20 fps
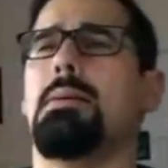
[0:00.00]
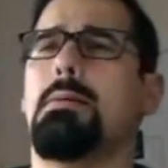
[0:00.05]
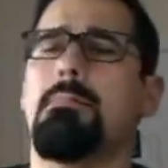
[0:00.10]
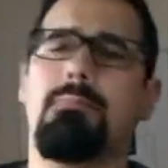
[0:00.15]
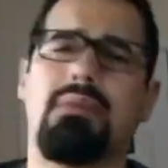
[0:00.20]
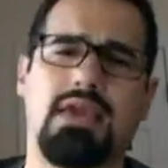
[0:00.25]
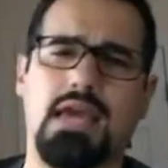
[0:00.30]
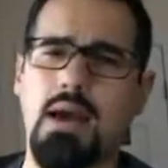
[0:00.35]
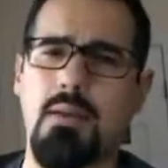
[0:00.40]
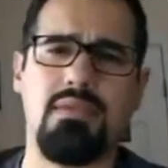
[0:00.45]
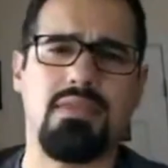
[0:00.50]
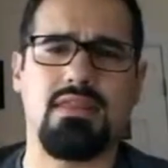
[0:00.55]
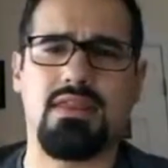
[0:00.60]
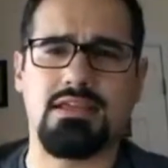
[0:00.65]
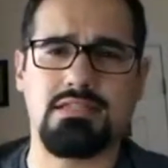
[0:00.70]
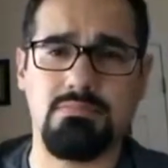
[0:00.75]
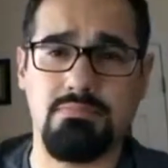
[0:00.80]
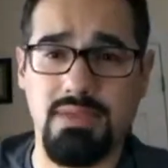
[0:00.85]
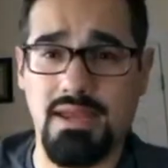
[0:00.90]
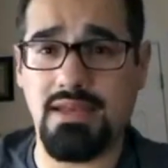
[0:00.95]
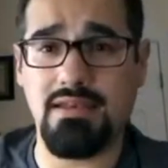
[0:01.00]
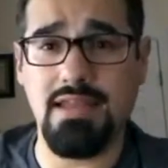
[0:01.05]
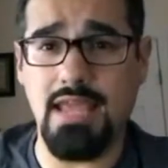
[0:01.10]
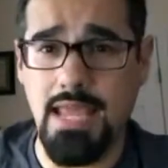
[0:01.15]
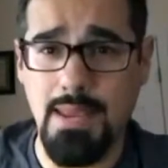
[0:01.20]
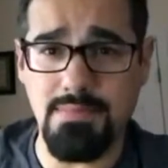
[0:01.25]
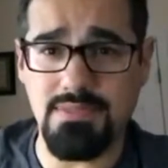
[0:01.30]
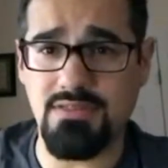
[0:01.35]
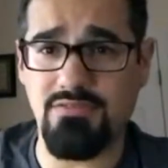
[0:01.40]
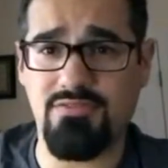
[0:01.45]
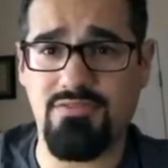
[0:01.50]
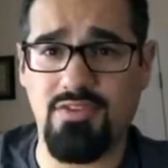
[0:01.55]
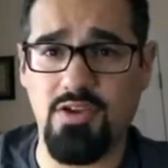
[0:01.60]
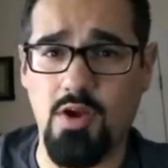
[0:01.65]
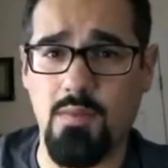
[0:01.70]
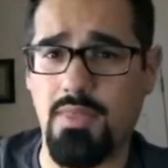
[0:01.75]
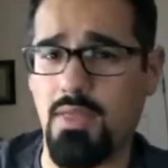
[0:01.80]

becoming the next big names in film.